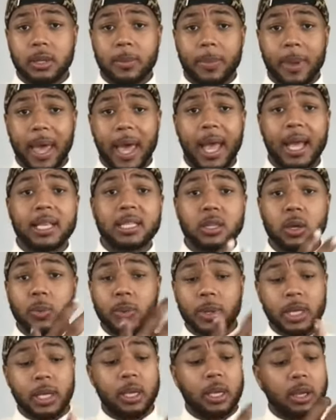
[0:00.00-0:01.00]
the back so
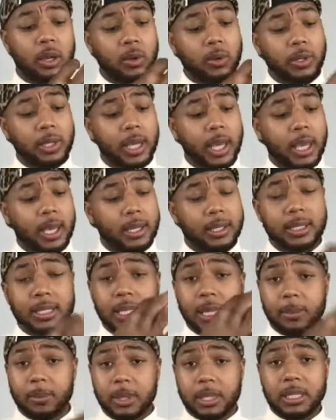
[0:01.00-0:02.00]
we can create
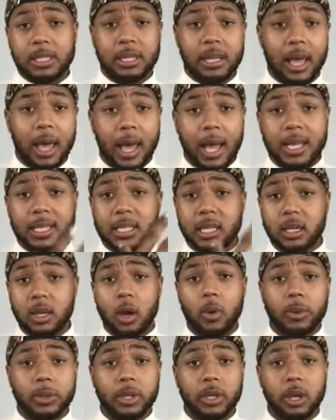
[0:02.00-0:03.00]
seamless lines and
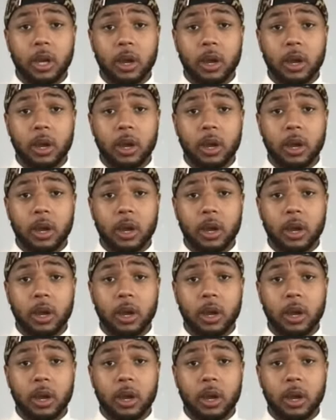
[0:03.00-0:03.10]
go with the